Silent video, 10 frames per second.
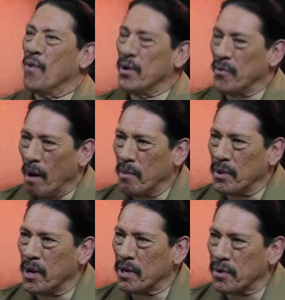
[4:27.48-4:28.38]
When
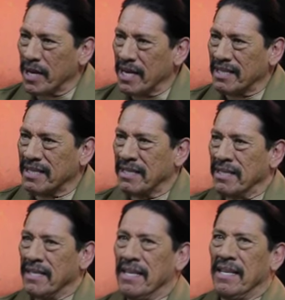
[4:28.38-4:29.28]
Robert Rodriguez,
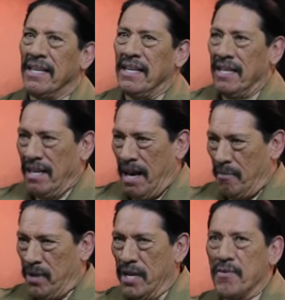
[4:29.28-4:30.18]

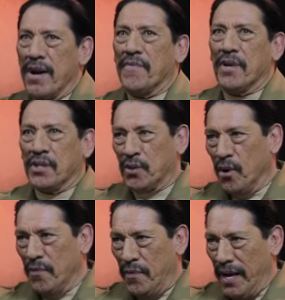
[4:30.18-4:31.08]
I'm getting ready for a
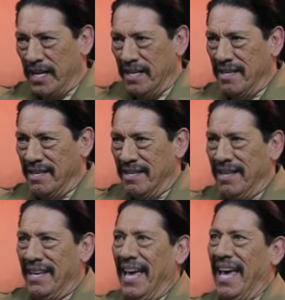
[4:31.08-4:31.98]
sword fight,
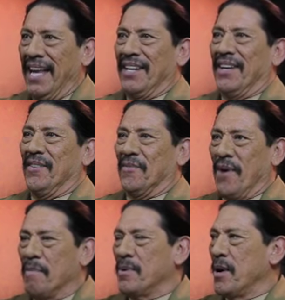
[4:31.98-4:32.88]
and
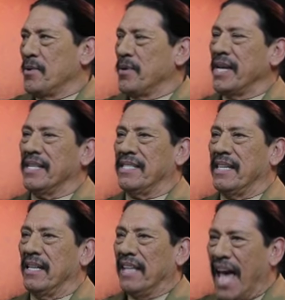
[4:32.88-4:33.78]
Robert
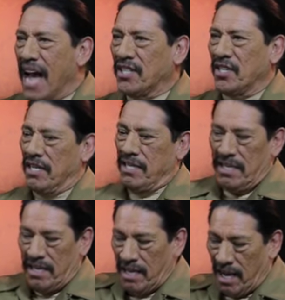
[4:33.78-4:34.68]
Rodriguez yelled, action!
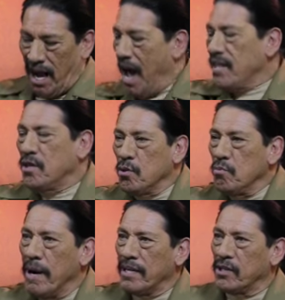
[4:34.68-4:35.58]
I
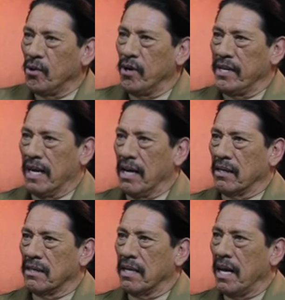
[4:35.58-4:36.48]
threw my sword
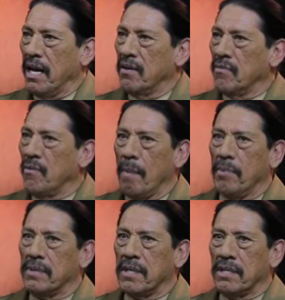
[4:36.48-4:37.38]
down, and
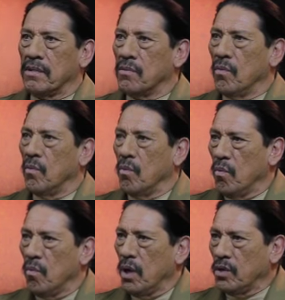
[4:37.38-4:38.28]
Robert says,
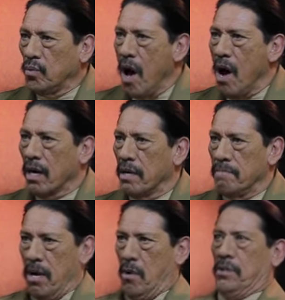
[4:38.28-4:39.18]
what's wrong?
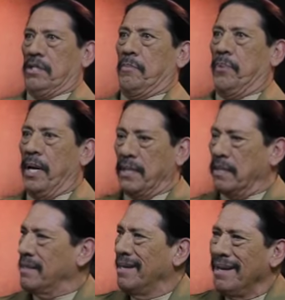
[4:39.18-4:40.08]
And Mel was surprised.
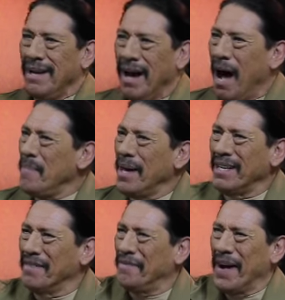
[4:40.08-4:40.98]
I'm not
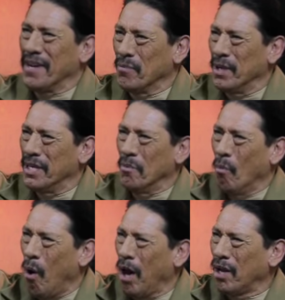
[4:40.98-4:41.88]
going to fight
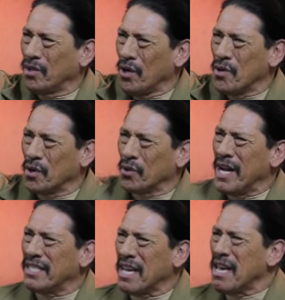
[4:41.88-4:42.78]
William Wallace. Are you
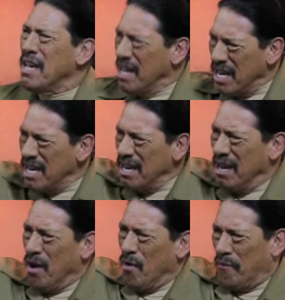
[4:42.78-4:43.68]
crazy?
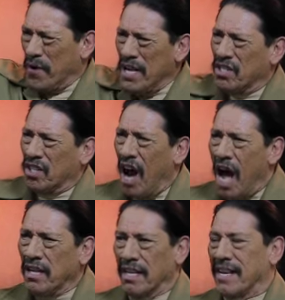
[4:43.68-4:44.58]
He freed
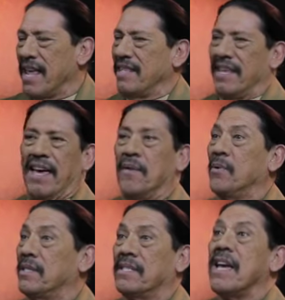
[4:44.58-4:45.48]
Scotland. And it
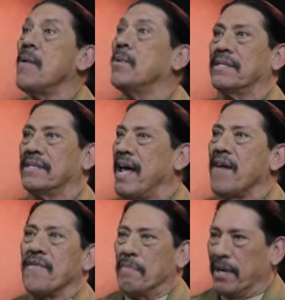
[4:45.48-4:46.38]
was
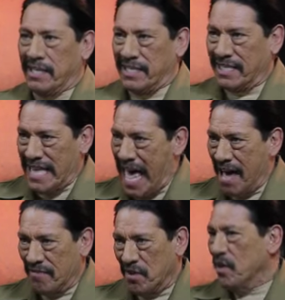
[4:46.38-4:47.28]
everybody just
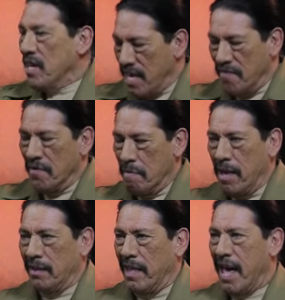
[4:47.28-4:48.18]
laughed. You know, even
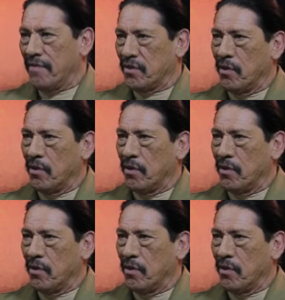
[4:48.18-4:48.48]
Mel laughed.